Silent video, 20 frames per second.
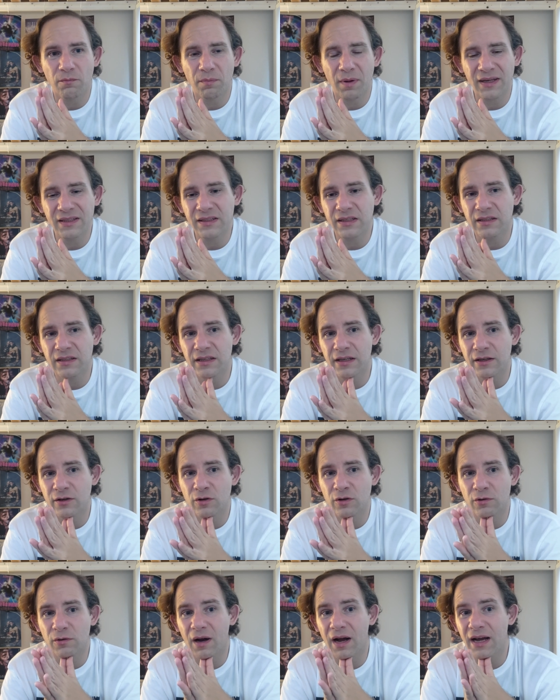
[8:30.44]
basically a
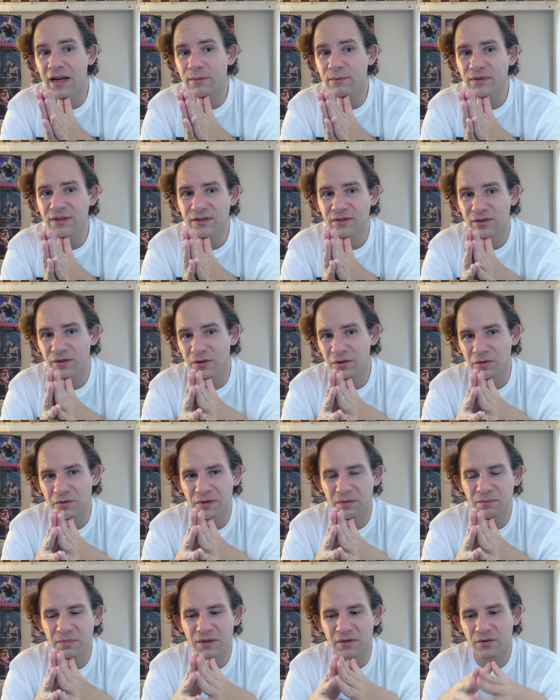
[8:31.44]
crime
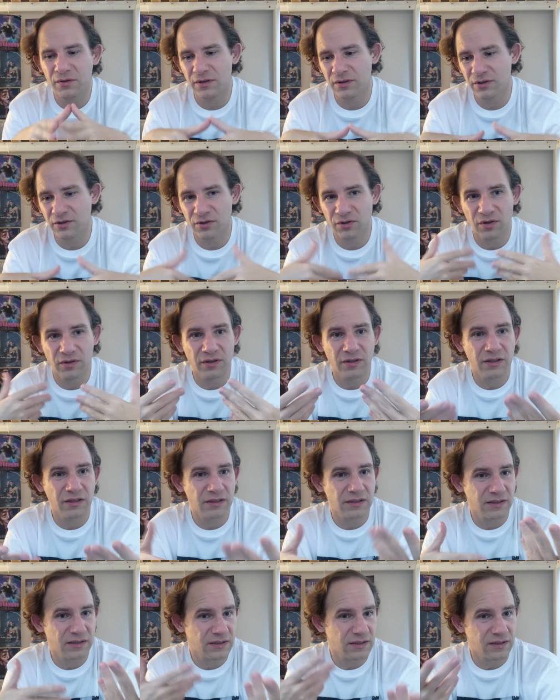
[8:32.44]
story because
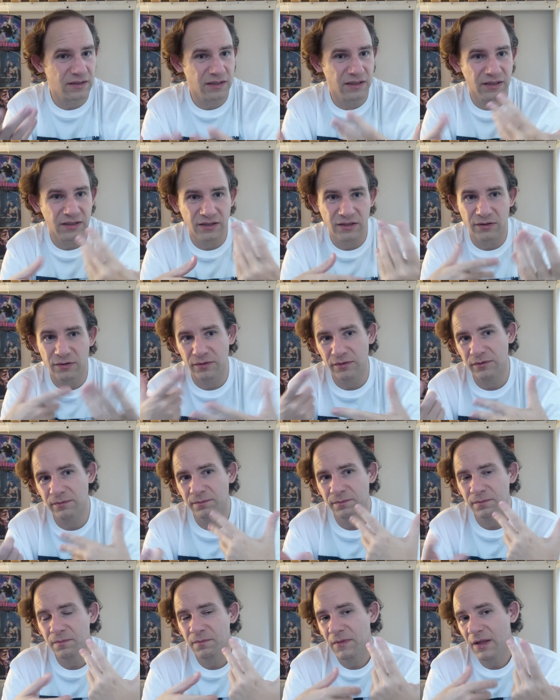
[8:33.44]
journalists need to
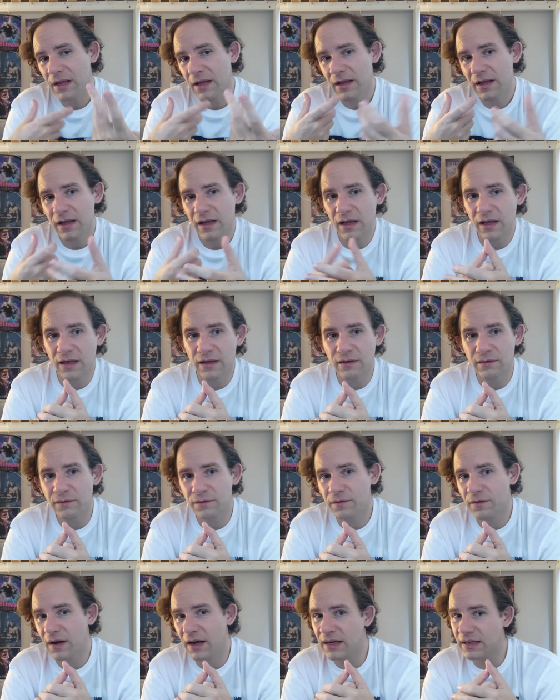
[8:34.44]
uh,
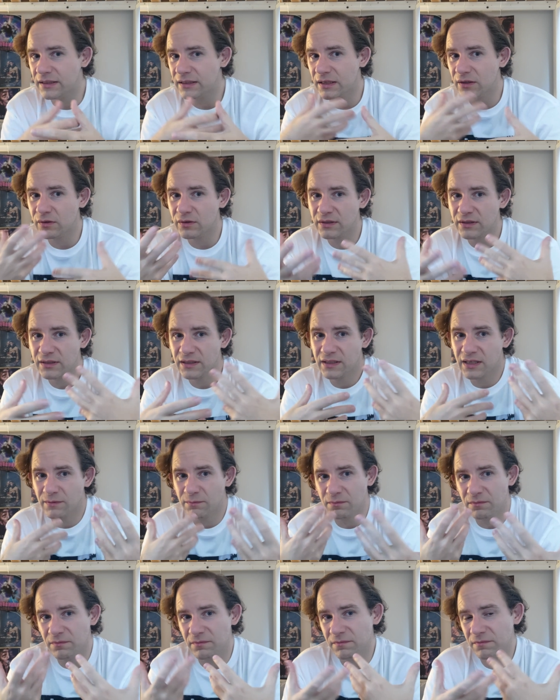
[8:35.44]
find out
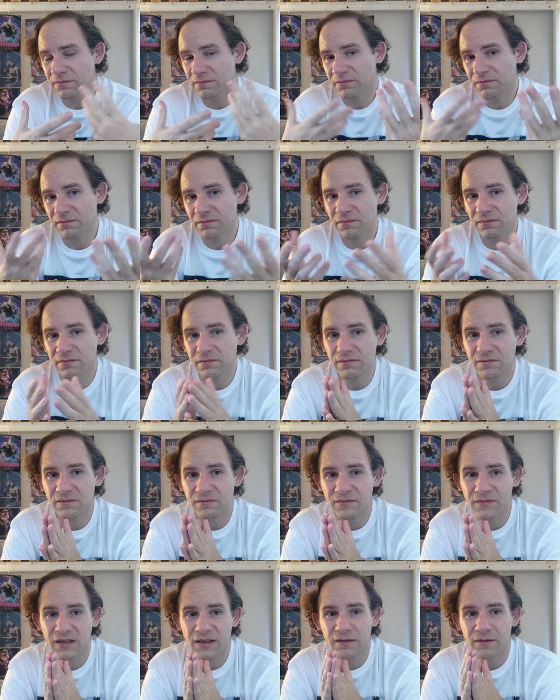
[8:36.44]
some
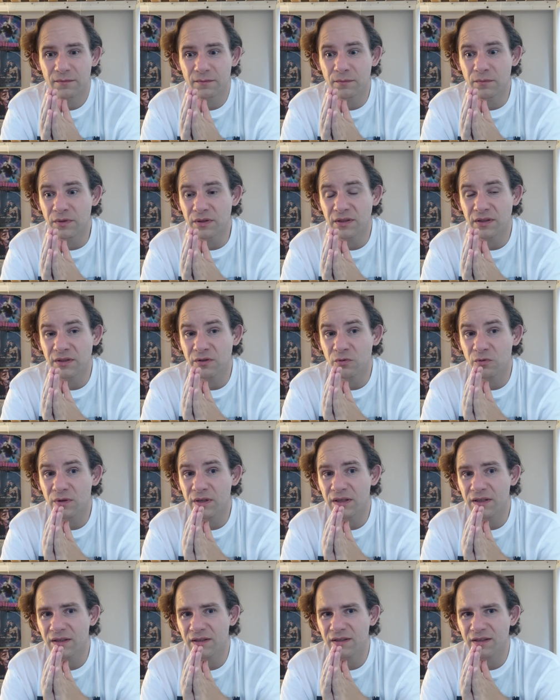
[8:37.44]

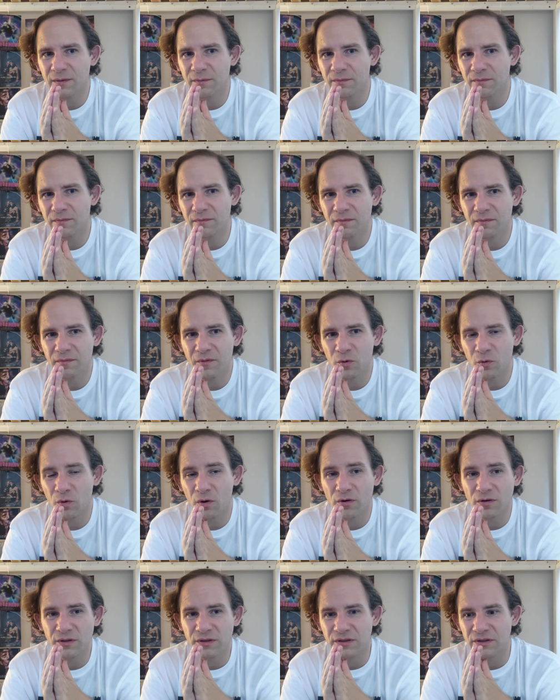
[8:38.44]
mystery, some
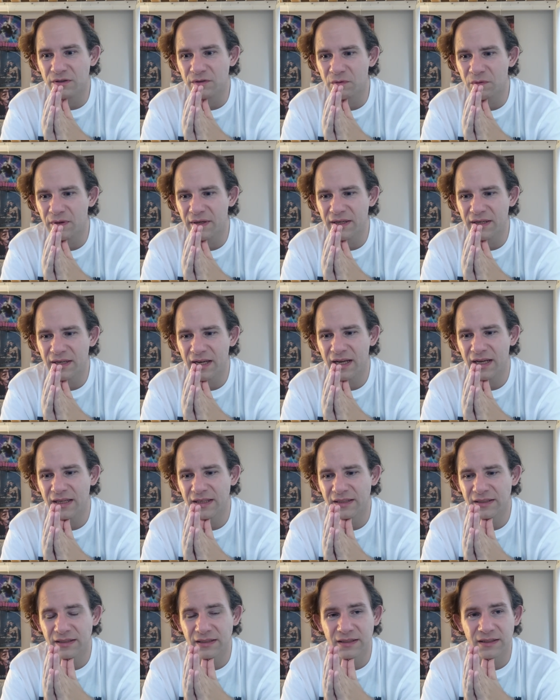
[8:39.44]
wrongdoing
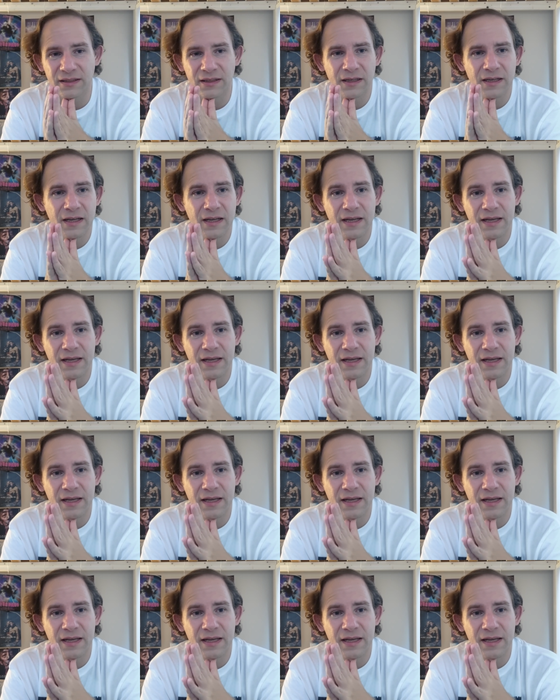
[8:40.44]
and uh,